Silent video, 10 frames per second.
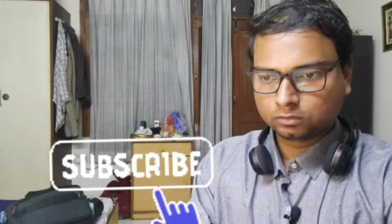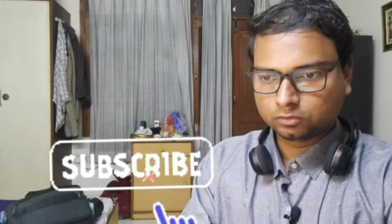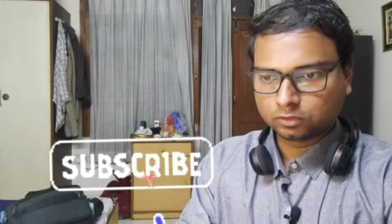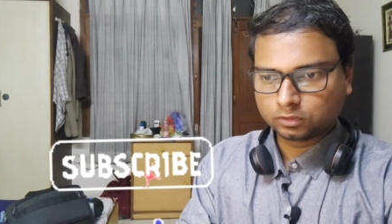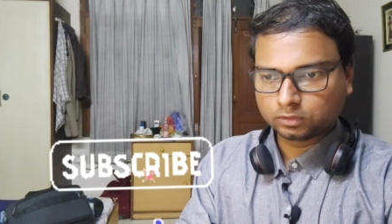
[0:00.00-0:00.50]

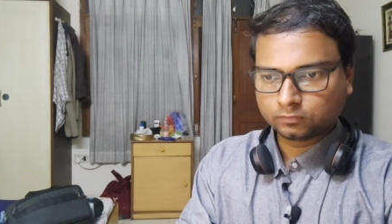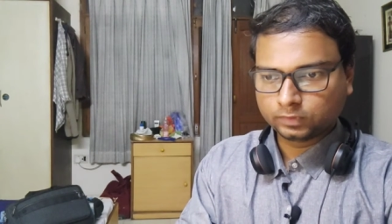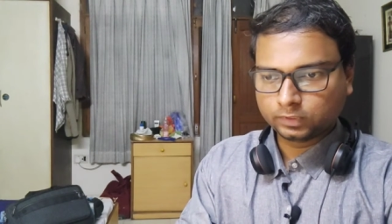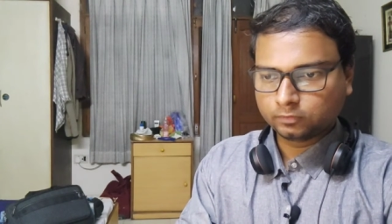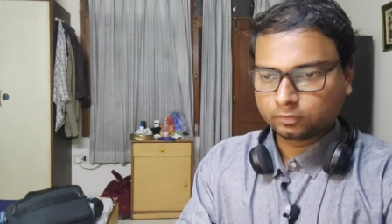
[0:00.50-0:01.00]
So the
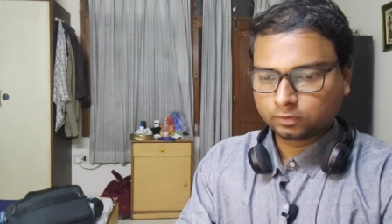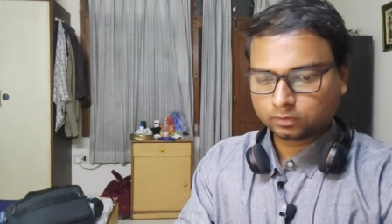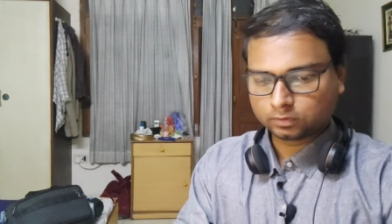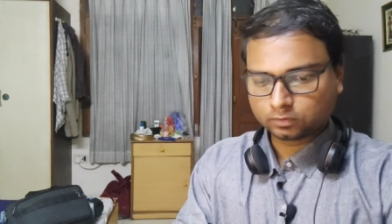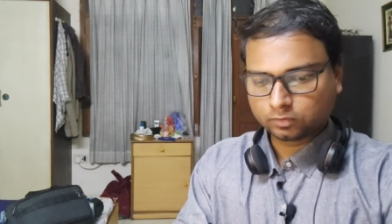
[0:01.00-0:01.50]
video
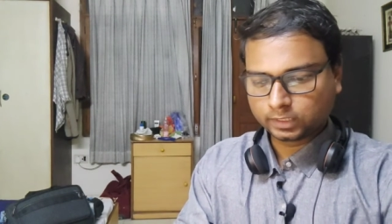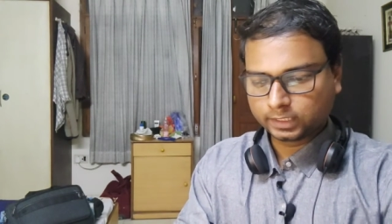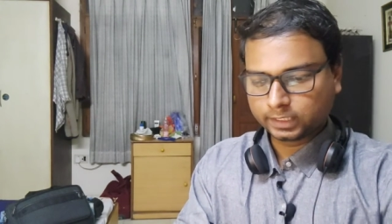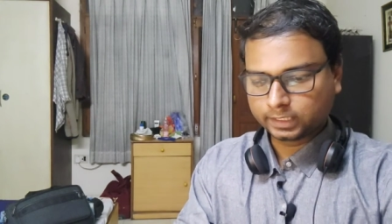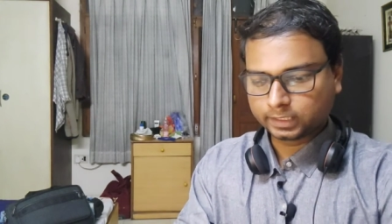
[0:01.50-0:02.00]
was
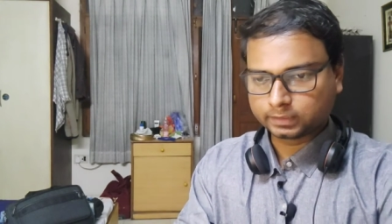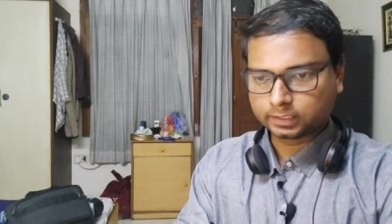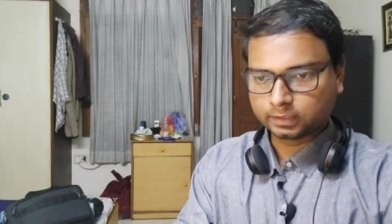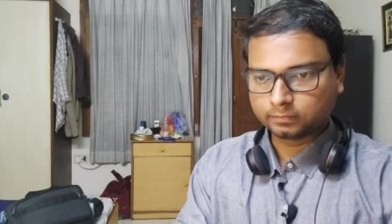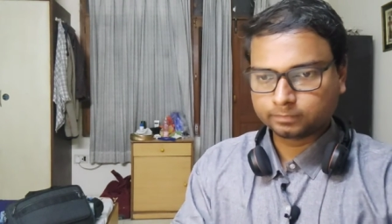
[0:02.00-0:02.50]
quite
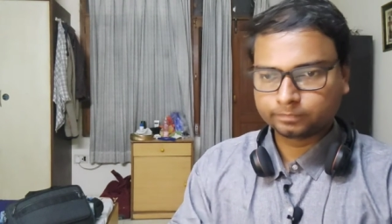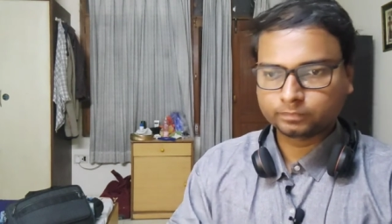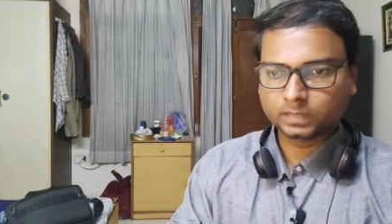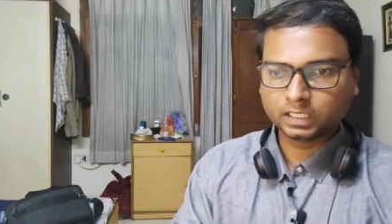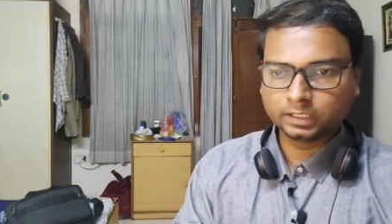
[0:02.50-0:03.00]
interesting.
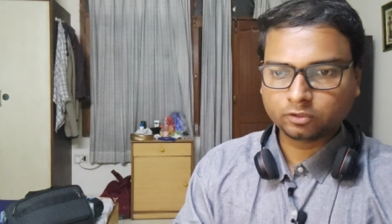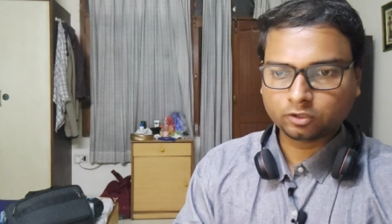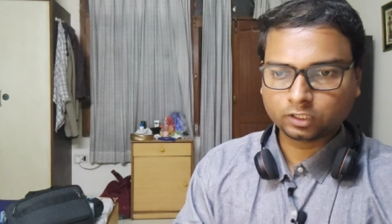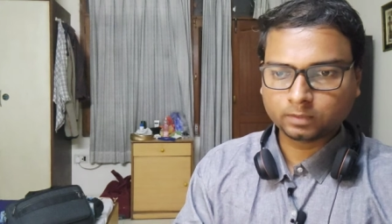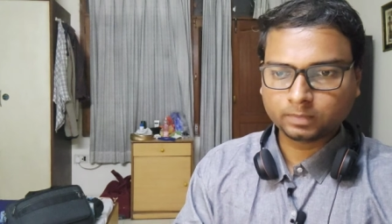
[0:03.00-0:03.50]
He
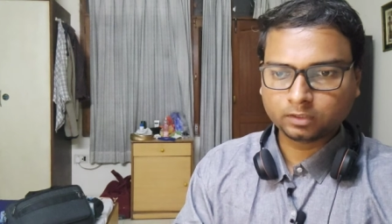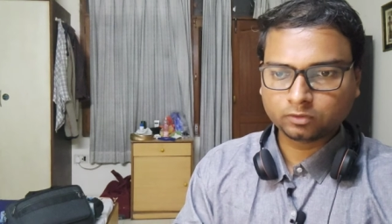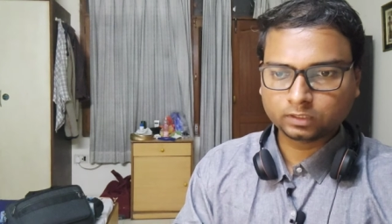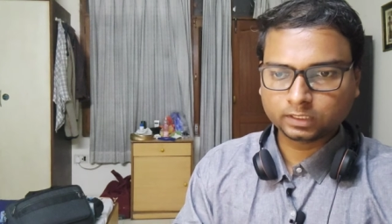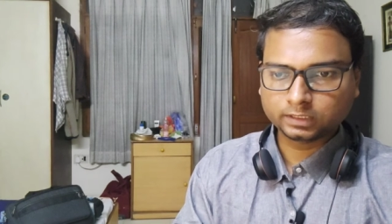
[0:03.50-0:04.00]
talked
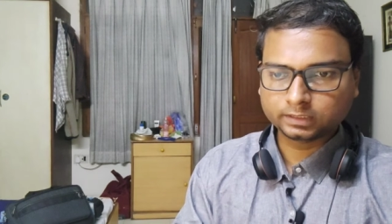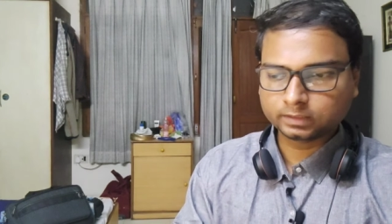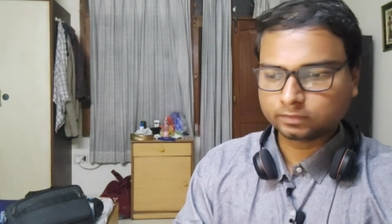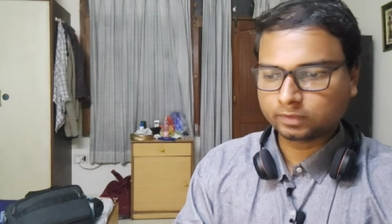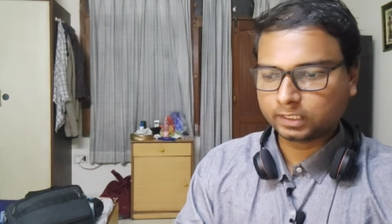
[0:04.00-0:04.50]
about the
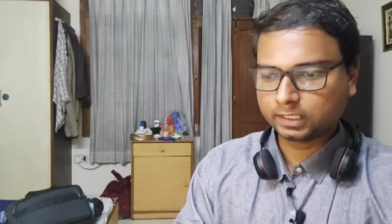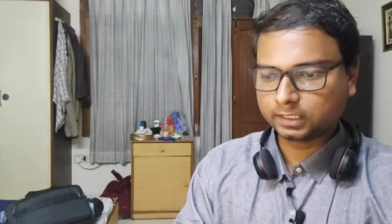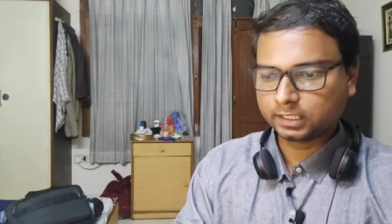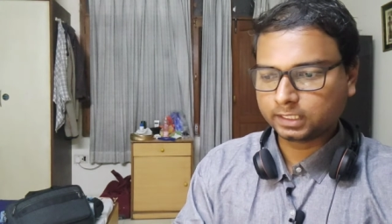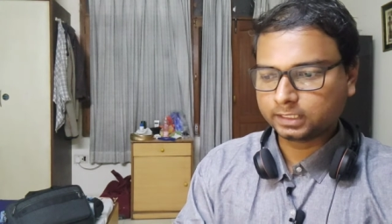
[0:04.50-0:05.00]
reasons why
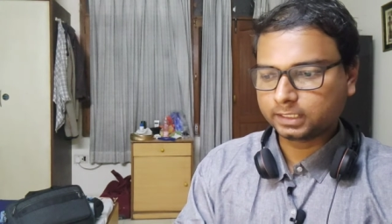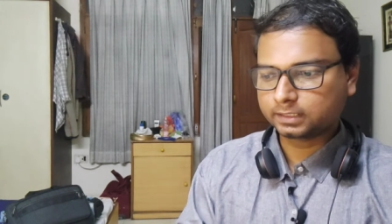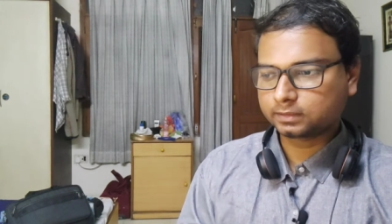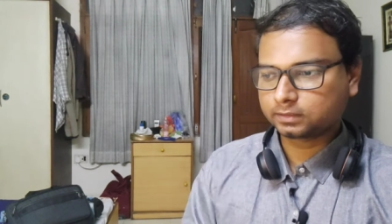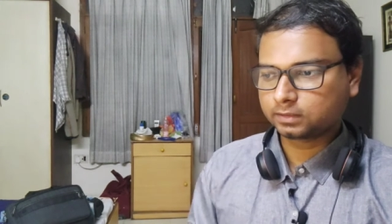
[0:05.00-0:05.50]
the
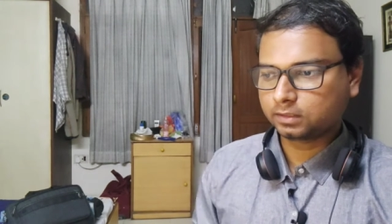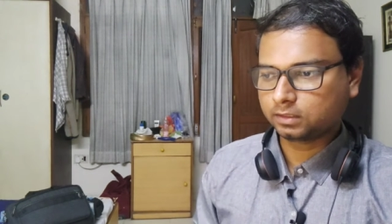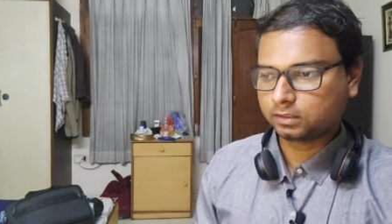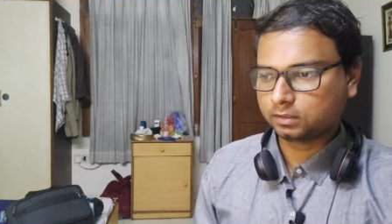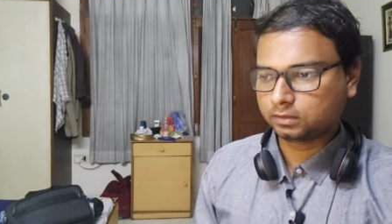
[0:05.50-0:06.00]
IEX
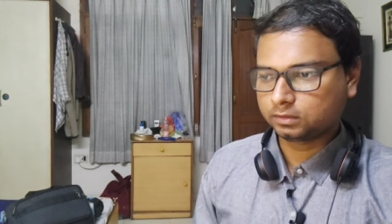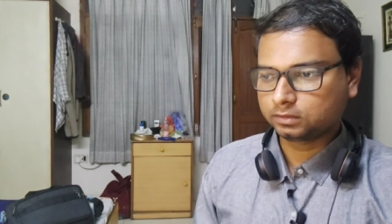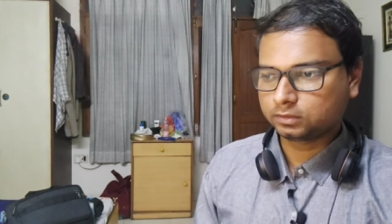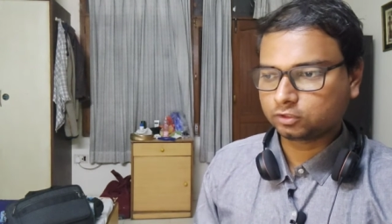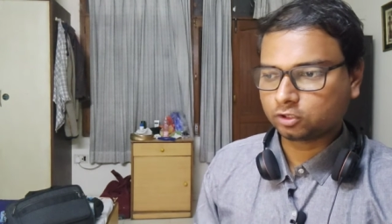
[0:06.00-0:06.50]
uh,
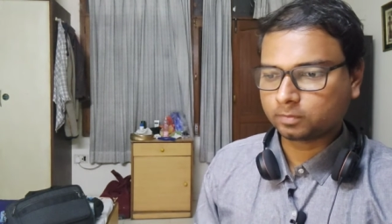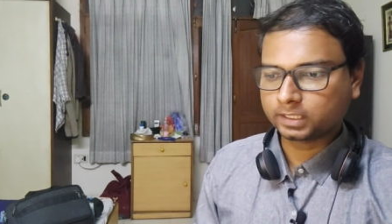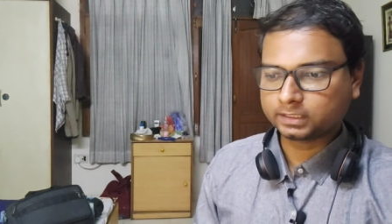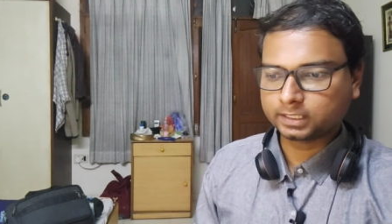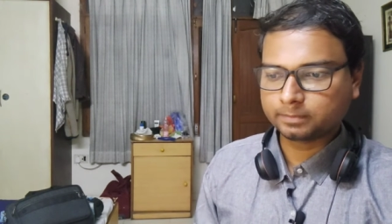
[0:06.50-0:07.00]
stock
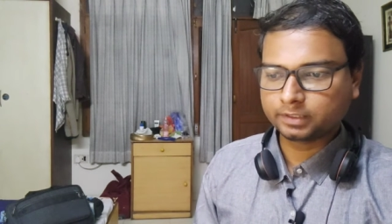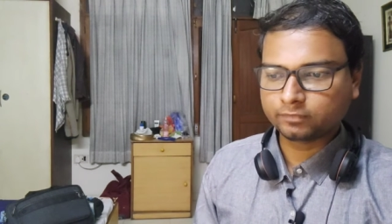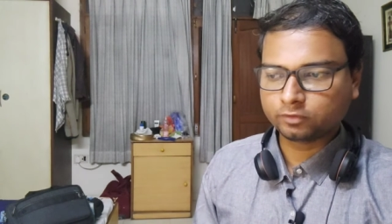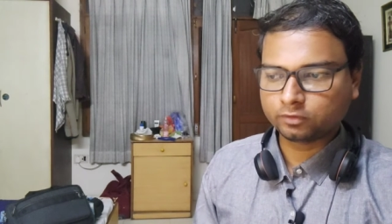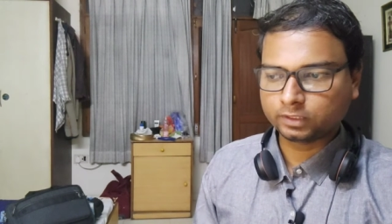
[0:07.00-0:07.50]
price have been
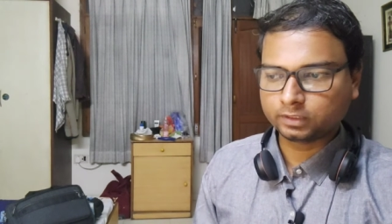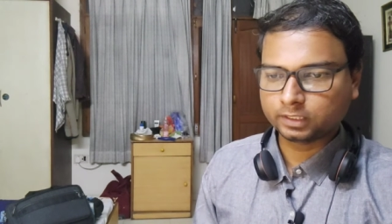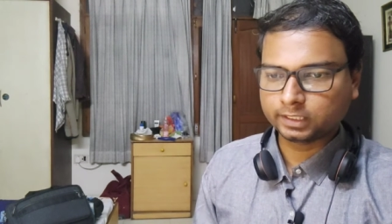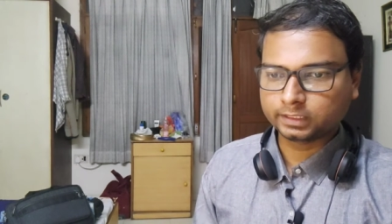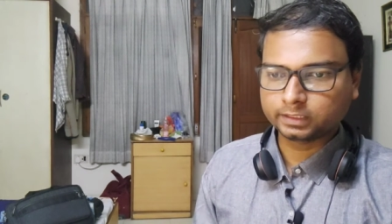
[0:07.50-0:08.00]
falling
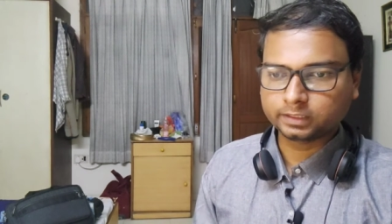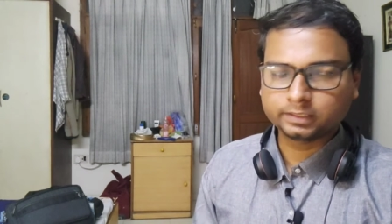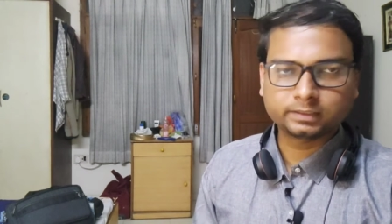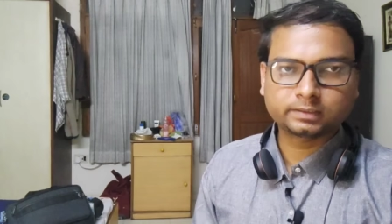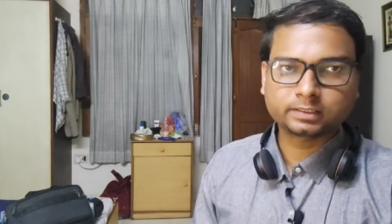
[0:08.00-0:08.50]
and the
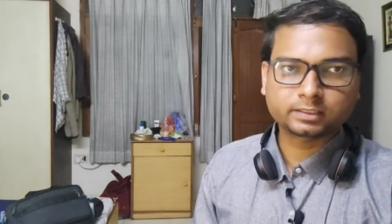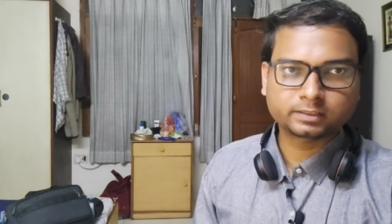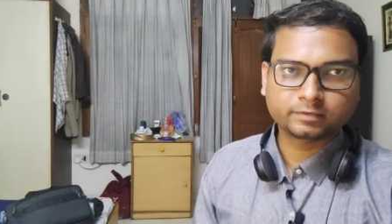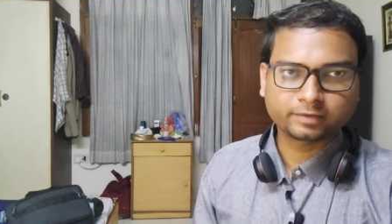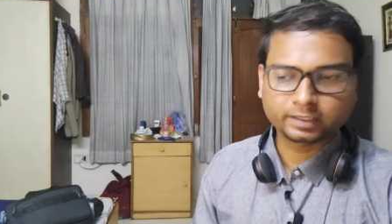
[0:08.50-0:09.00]
reasons are
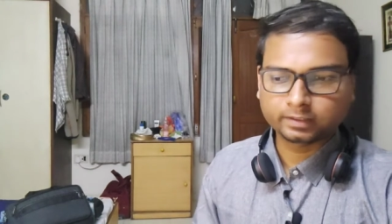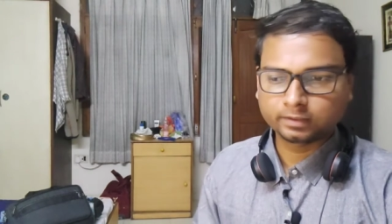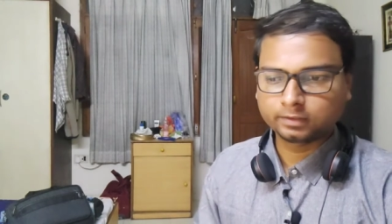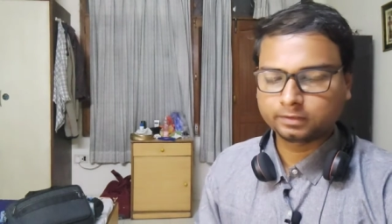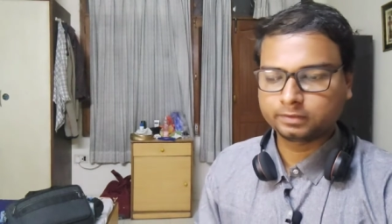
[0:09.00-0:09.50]
justified
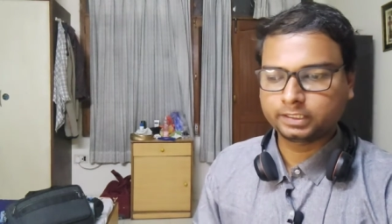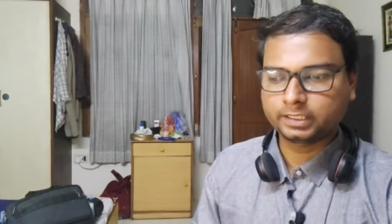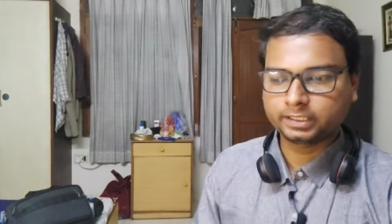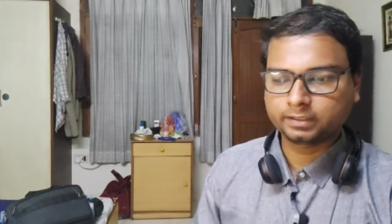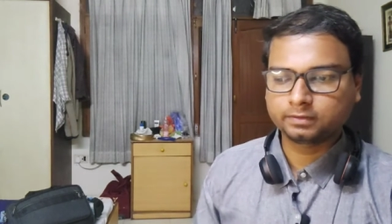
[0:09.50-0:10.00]
uh,
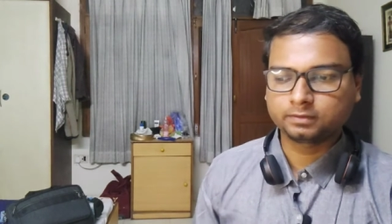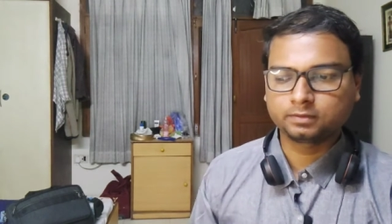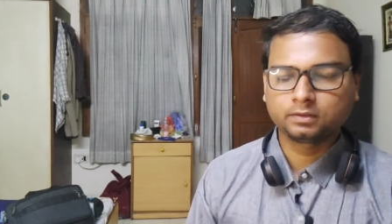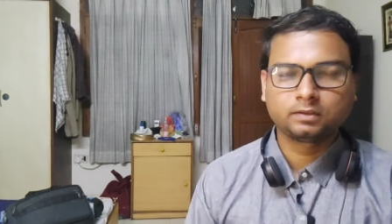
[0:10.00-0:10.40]
that uh,